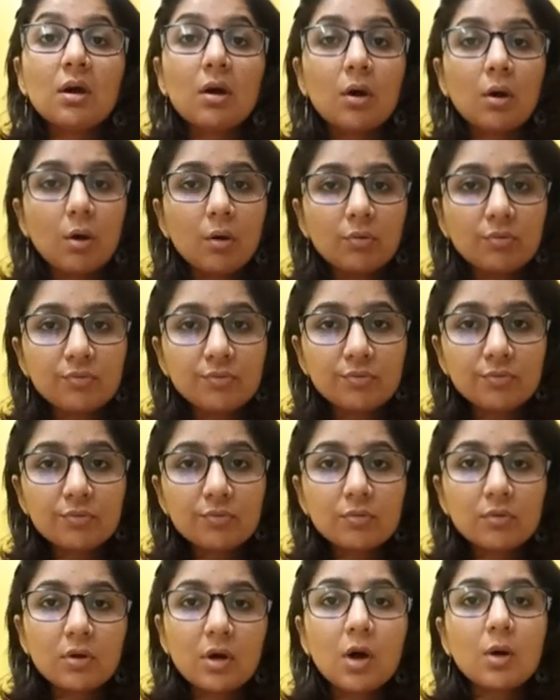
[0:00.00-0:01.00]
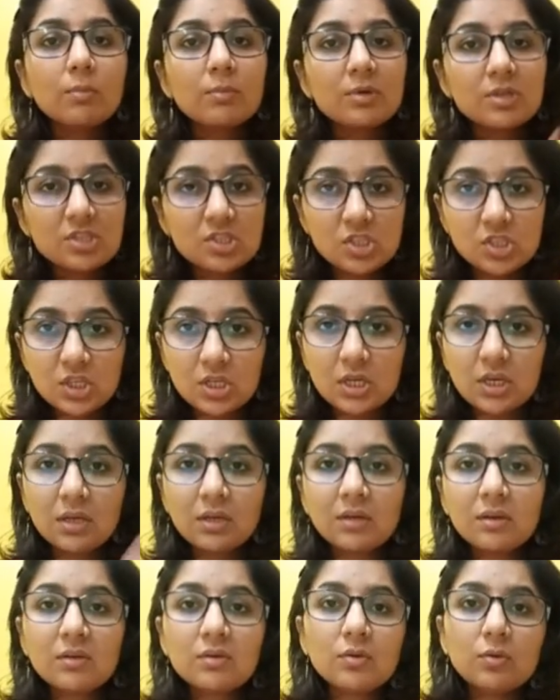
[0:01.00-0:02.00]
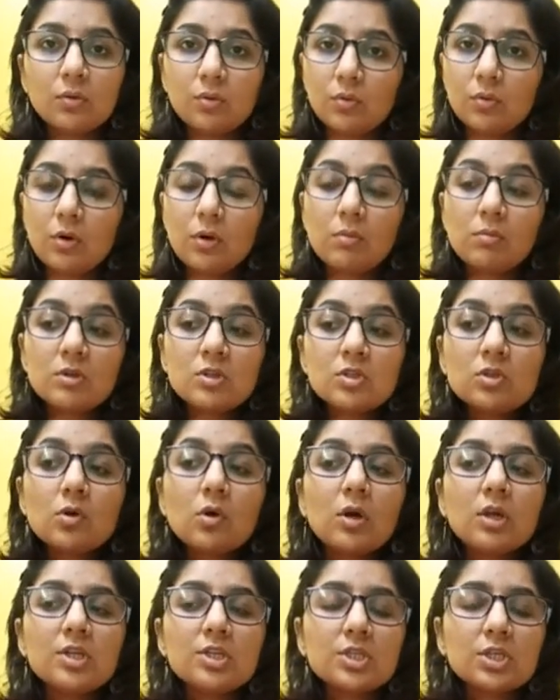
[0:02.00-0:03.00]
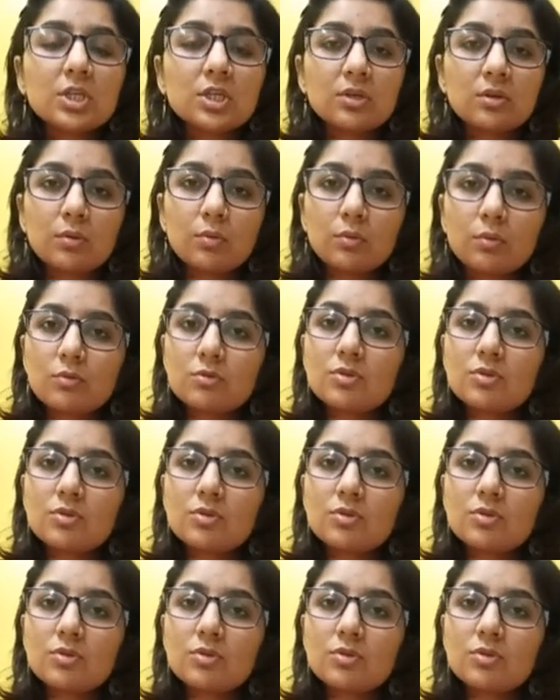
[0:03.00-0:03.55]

of how much she can grow, how much tall she can grow.